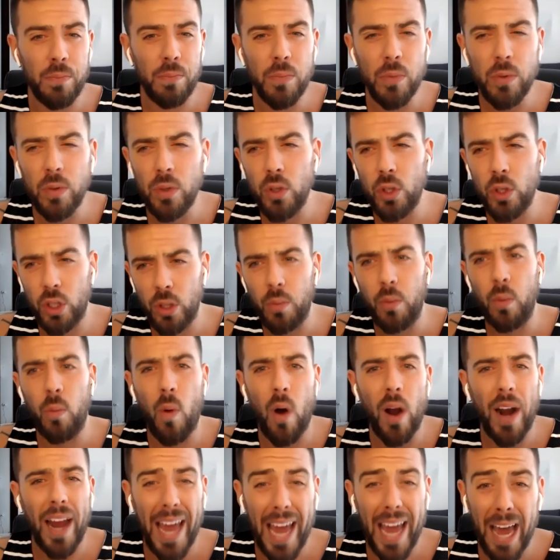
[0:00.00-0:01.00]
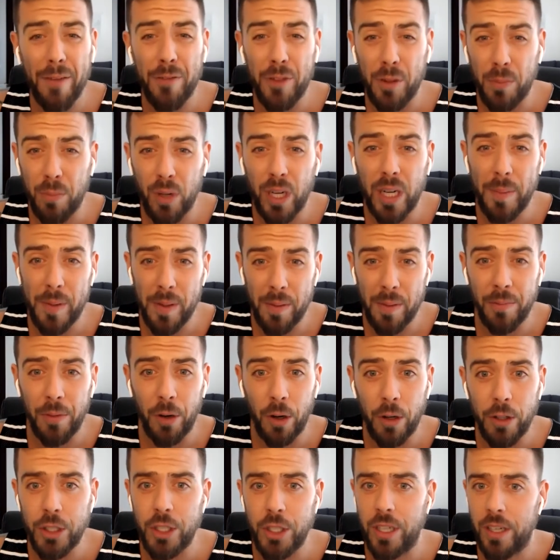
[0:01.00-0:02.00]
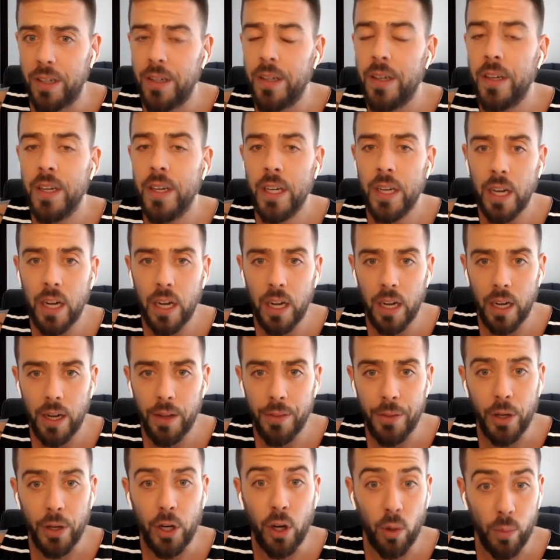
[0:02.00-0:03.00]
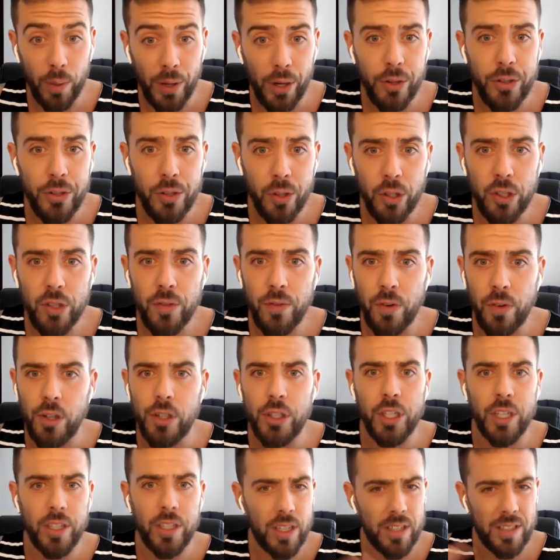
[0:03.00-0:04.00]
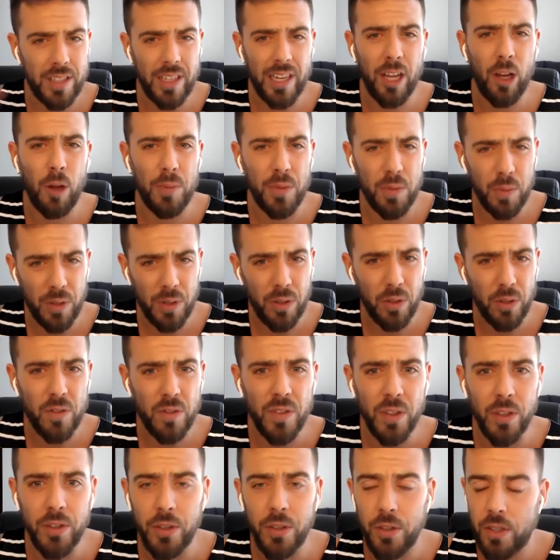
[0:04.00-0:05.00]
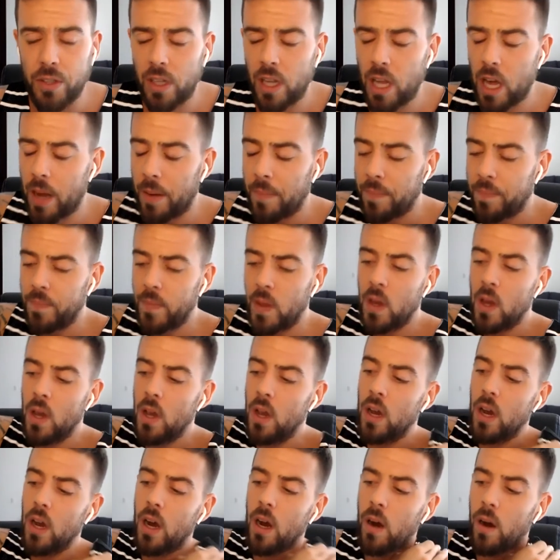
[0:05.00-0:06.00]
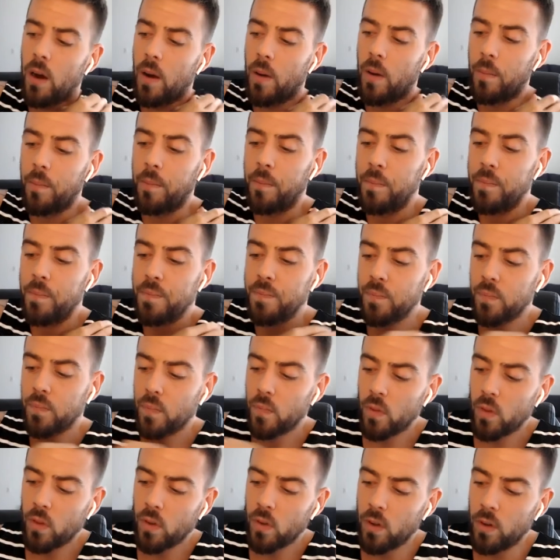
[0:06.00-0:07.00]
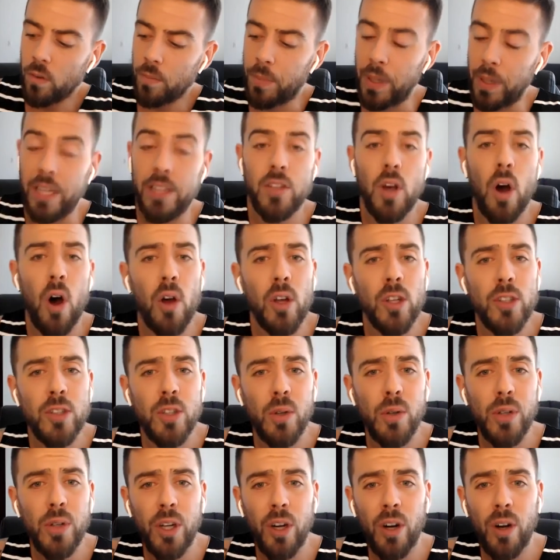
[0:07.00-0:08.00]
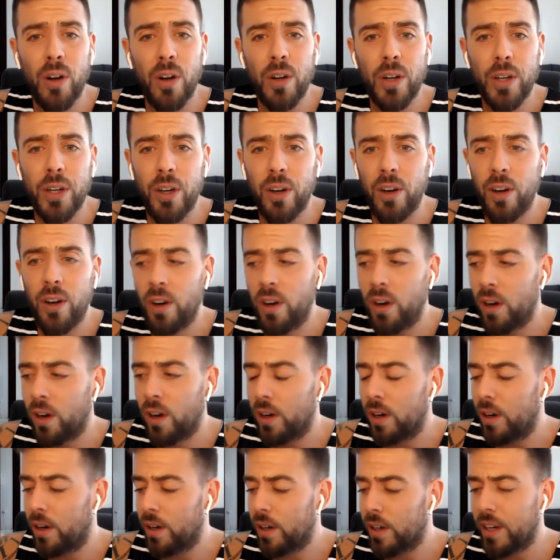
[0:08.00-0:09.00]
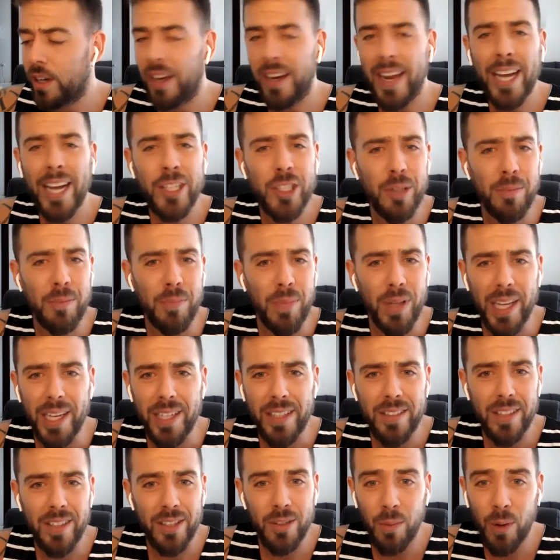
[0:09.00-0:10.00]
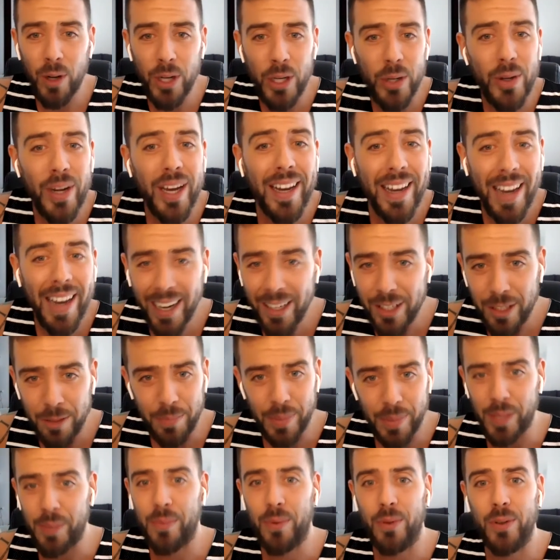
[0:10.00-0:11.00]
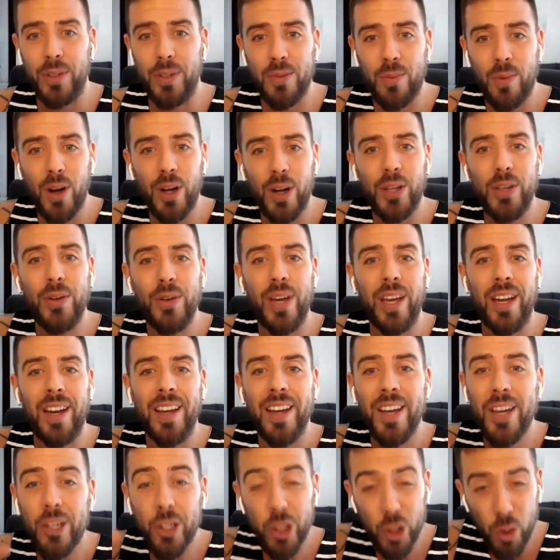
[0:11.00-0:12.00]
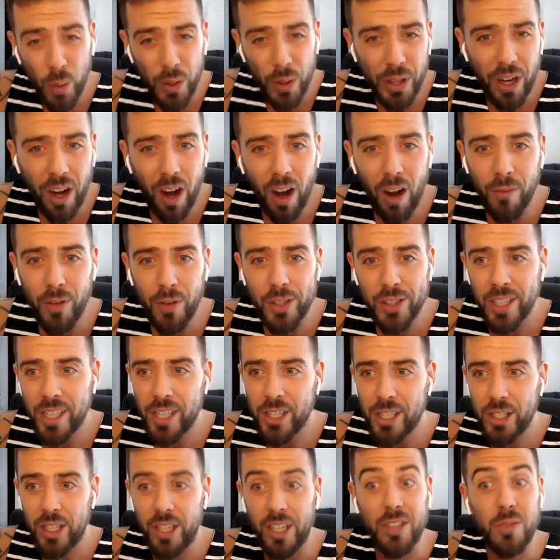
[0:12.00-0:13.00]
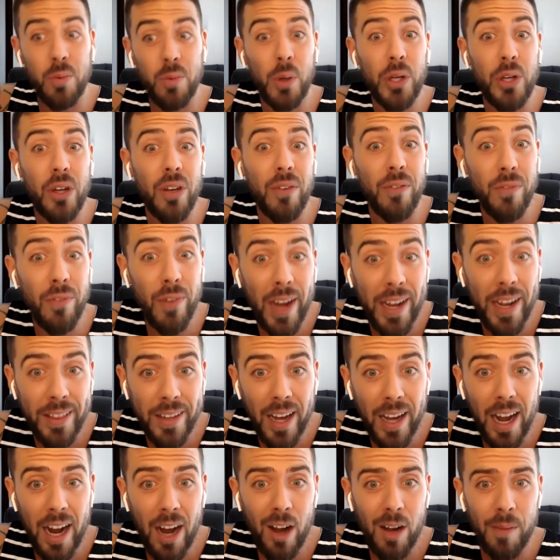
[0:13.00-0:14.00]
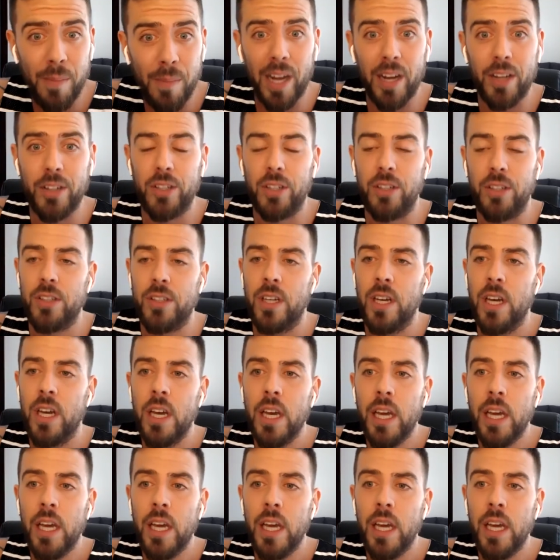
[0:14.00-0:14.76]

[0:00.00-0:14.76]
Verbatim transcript: usually would want to have the premium version uh, the career search version because it helps with those filters a lot um, but it's also your your connection place. It's where you connect to people. It's where you can join the conversation. It's where you can find the hiring managers.